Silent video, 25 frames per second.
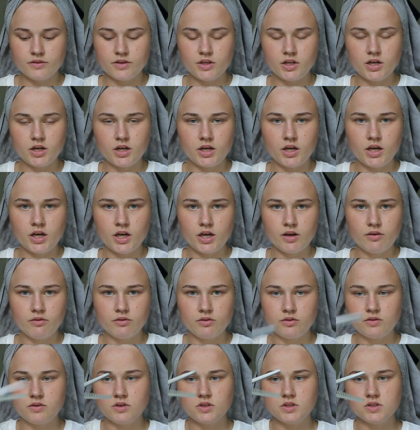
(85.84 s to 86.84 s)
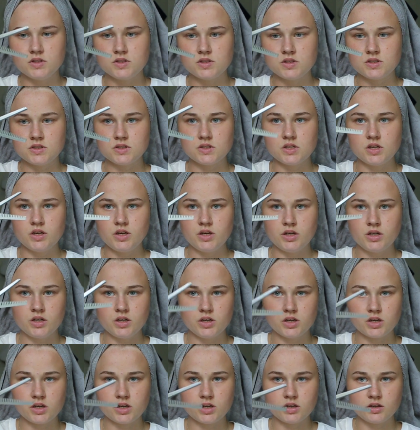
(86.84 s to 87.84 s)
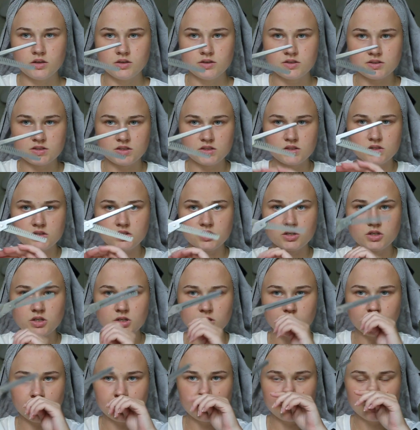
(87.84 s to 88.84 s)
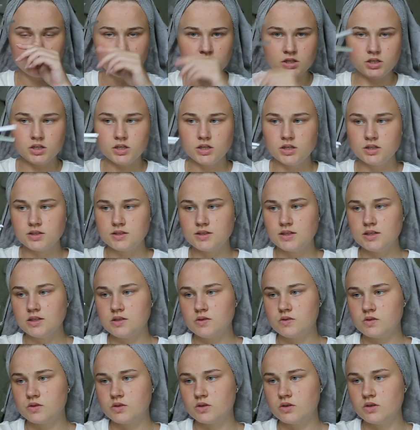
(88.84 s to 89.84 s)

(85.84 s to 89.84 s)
Then I have this scissor that